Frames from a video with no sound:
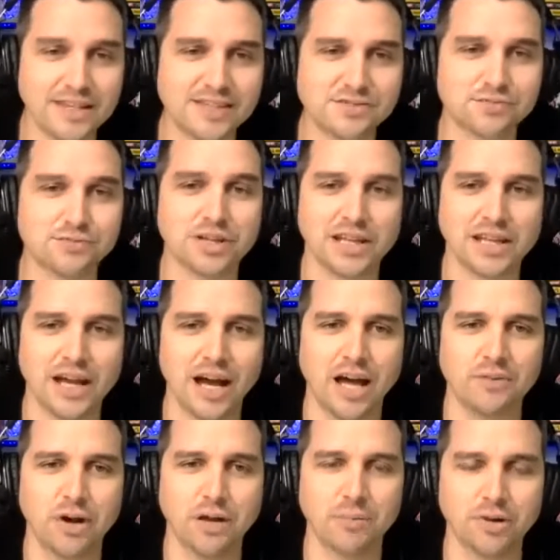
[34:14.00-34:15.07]
really
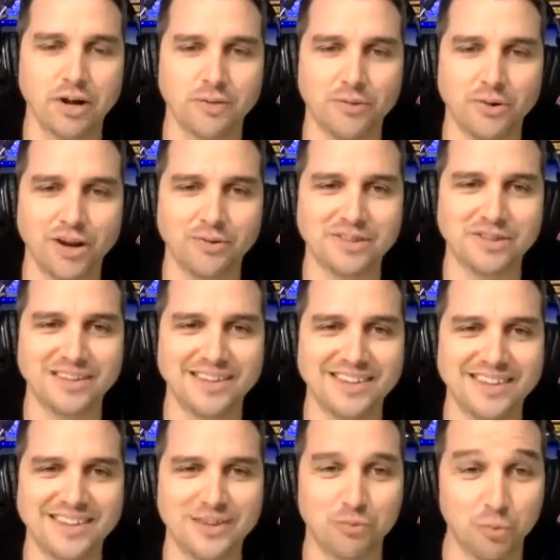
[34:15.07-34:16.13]
hard one. But
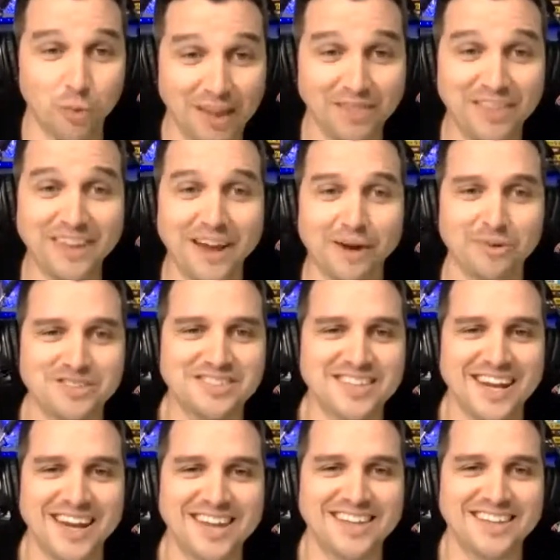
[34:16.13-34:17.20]
the one thing I would
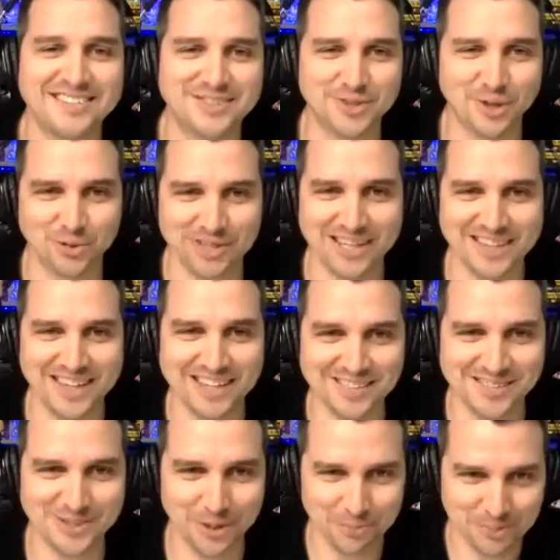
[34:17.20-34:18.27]
say is, don't let that
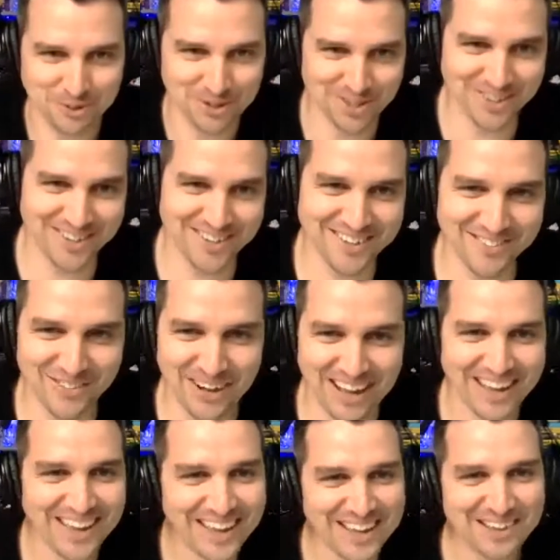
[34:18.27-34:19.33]
stop you
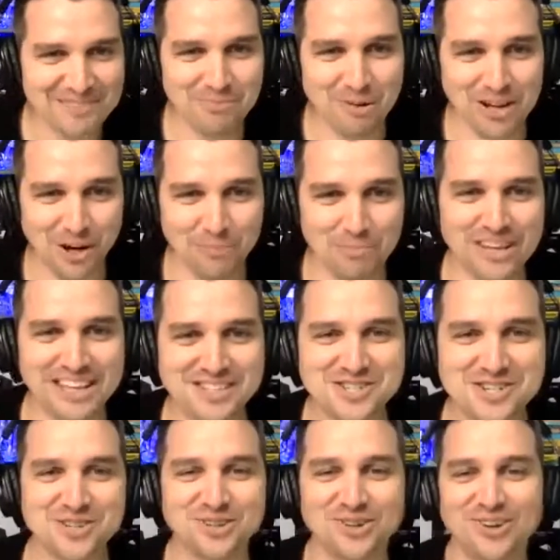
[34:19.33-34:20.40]
by not being
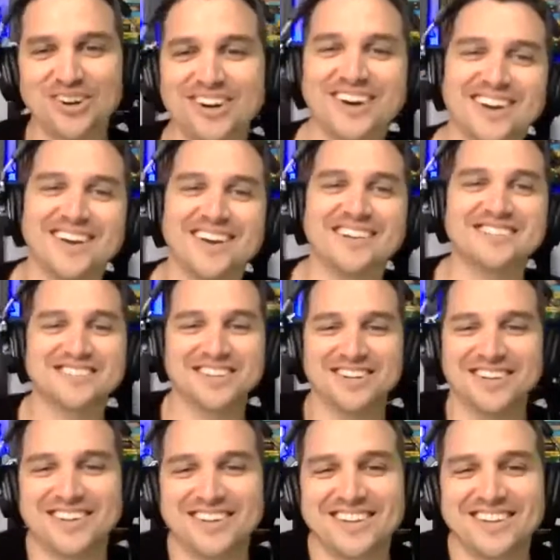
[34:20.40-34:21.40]
sure. So